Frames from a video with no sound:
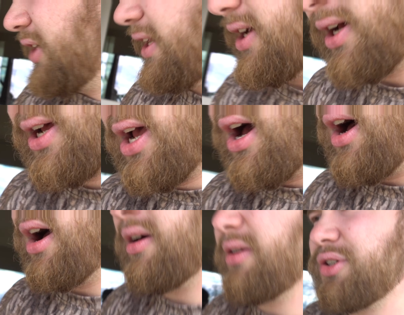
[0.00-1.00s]
At
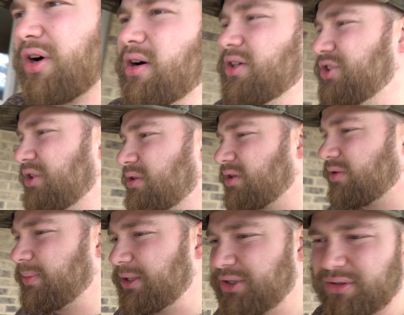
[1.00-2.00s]
100 yards, you're going to
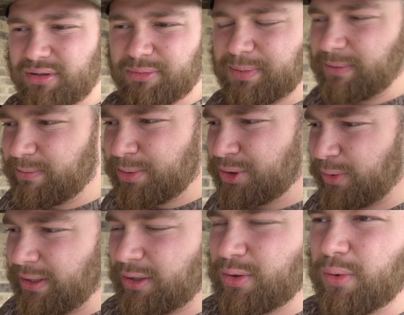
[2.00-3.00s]
be grouping
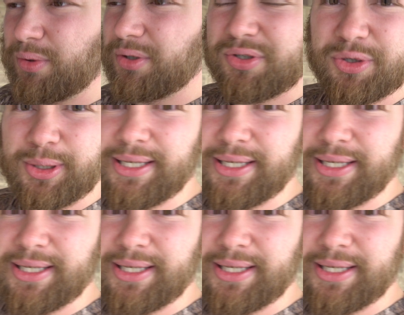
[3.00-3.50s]
between a quarter to